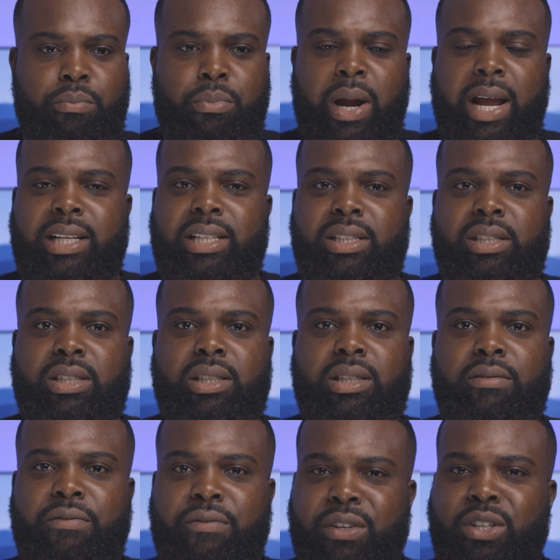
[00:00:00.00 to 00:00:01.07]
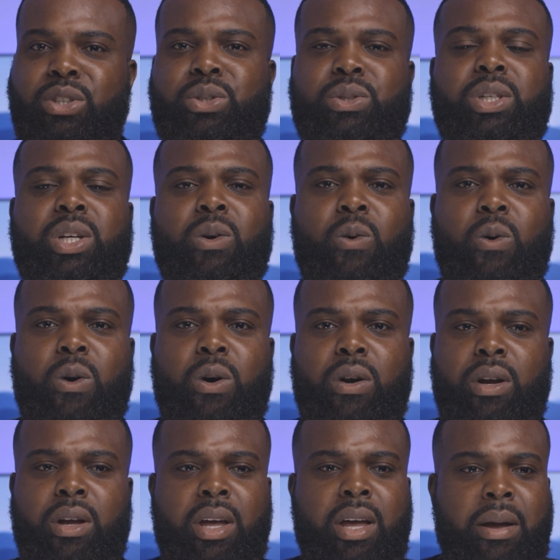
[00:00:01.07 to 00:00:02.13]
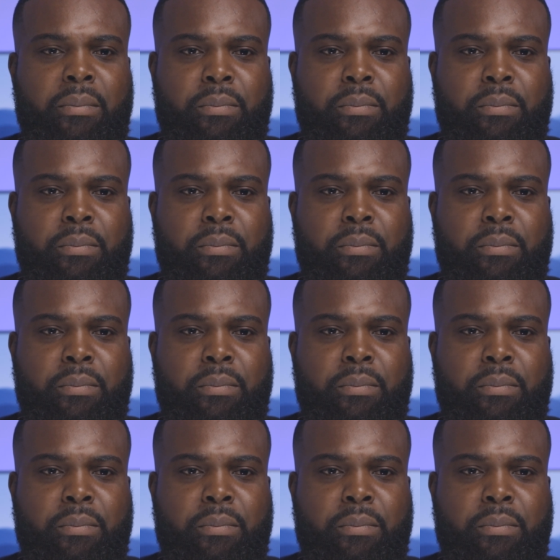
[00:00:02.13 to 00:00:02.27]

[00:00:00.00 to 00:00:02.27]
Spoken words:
Practice filtering water,